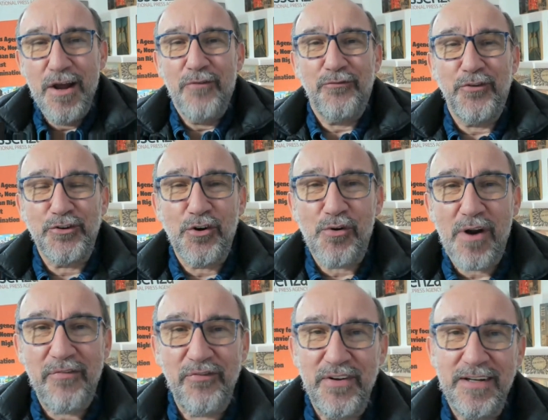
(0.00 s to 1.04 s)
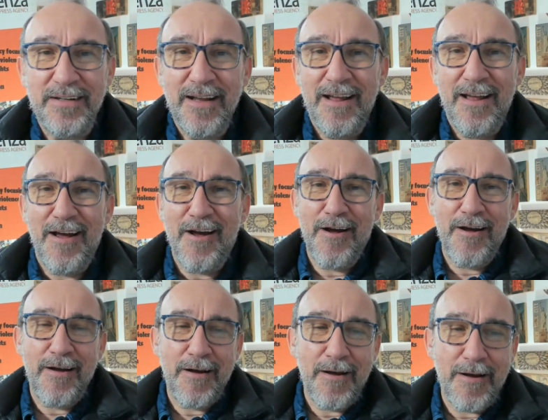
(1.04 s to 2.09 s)
photography,
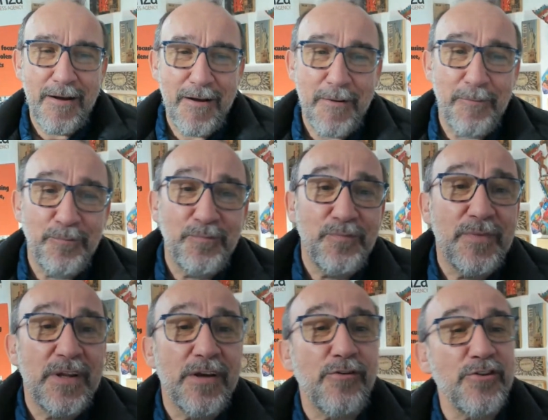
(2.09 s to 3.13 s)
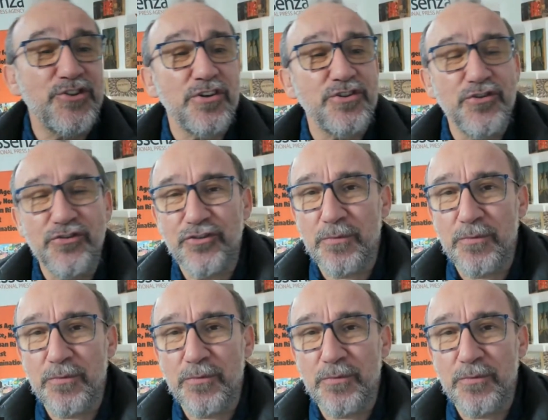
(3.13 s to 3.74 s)
conscientious